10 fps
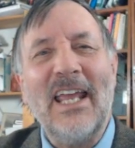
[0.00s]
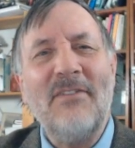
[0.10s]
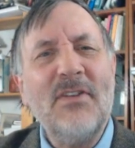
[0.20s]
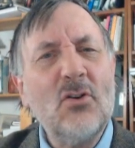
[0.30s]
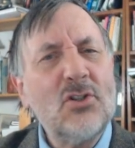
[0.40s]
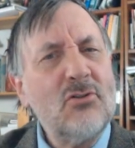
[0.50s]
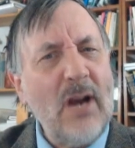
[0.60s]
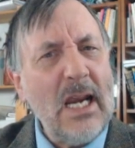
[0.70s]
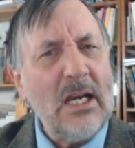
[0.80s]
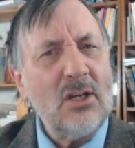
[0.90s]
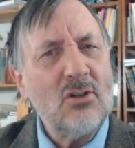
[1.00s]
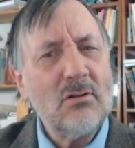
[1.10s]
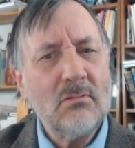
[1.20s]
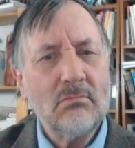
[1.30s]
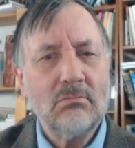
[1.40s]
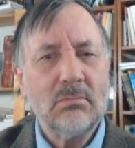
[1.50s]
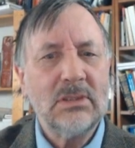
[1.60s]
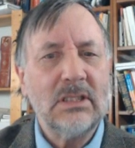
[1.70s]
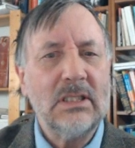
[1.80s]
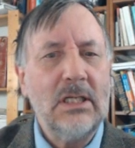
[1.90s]
It feels strange.
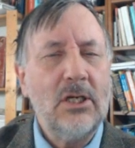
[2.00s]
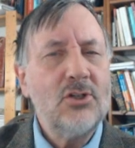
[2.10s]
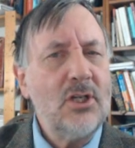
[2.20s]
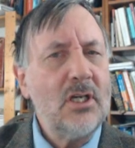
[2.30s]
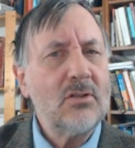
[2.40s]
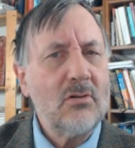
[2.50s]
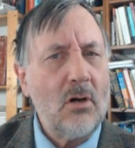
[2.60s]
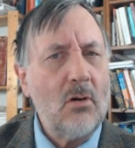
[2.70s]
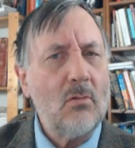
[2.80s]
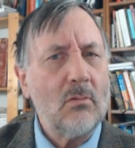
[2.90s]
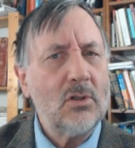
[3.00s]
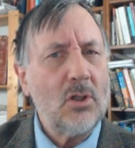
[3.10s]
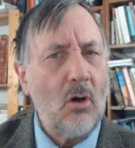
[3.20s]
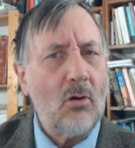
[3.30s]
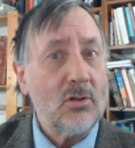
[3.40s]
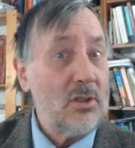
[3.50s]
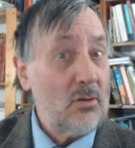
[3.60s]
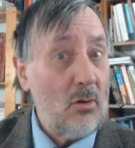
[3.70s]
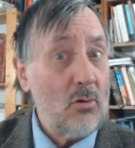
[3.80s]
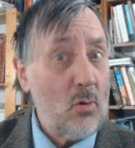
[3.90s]
Okay. She has grown tall.
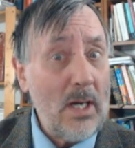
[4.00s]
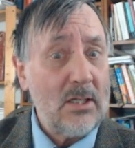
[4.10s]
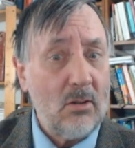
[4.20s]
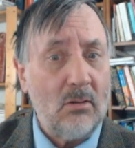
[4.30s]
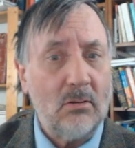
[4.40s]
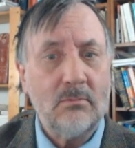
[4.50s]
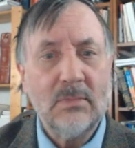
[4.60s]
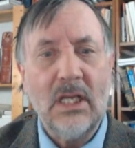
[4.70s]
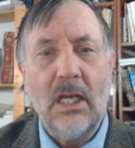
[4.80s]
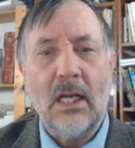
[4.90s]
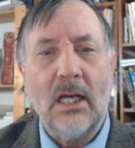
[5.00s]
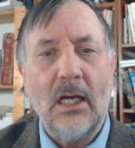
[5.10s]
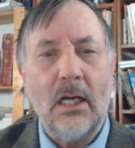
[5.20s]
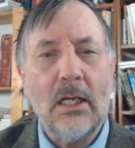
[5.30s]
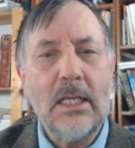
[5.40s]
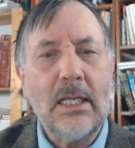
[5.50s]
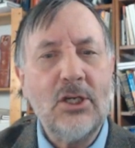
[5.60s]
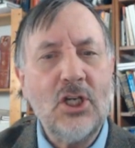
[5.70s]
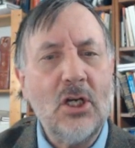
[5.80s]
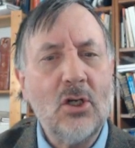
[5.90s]
She's grown quite tall.
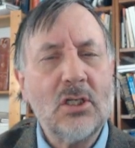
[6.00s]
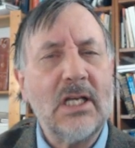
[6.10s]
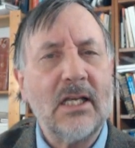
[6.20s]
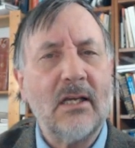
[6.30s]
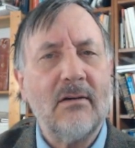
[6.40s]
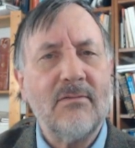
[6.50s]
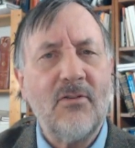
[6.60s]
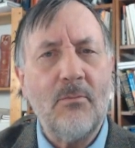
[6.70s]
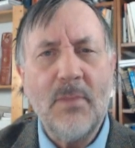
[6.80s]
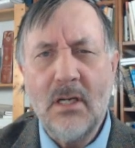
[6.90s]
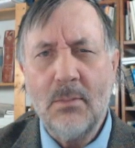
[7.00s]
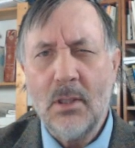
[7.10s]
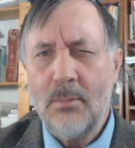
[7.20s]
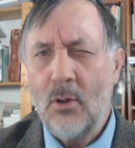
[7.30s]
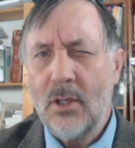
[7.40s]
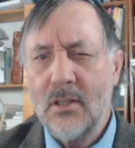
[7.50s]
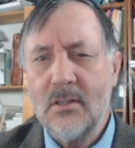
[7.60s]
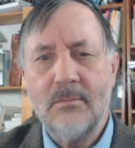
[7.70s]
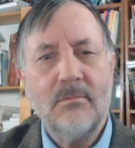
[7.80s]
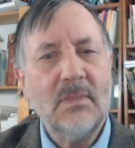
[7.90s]
She looks like a formidable
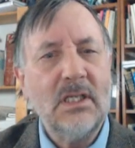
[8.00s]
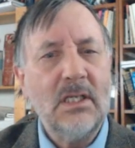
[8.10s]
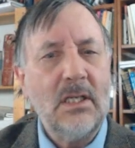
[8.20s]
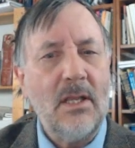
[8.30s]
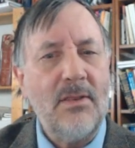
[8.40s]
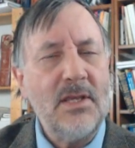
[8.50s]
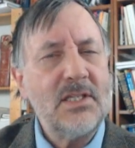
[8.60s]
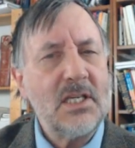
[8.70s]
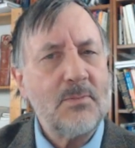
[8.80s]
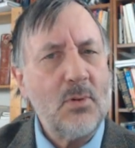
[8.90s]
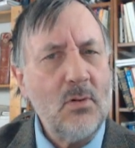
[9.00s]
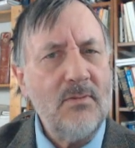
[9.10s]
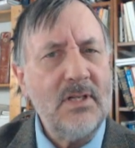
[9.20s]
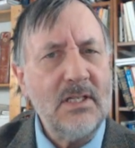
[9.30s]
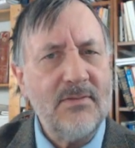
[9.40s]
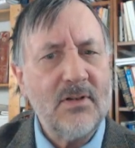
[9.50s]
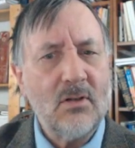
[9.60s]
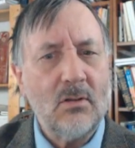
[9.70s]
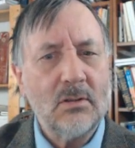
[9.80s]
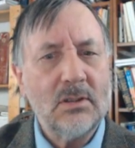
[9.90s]
opponent. This has proven
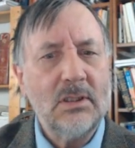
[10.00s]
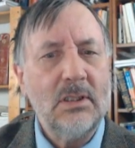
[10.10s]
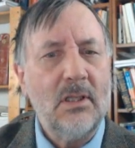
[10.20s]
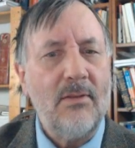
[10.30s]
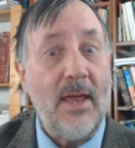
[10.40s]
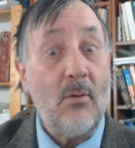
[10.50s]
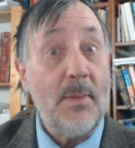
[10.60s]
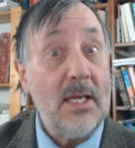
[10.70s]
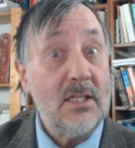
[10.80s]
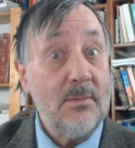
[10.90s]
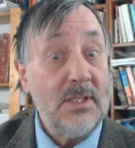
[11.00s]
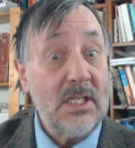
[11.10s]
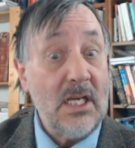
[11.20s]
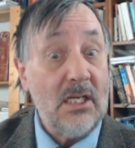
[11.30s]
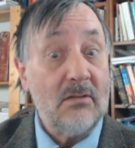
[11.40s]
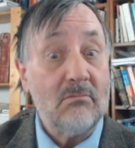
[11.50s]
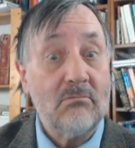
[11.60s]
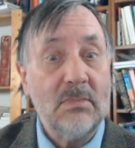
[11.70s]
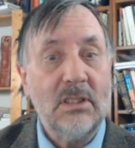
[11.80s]
difficult. That remains to be seen.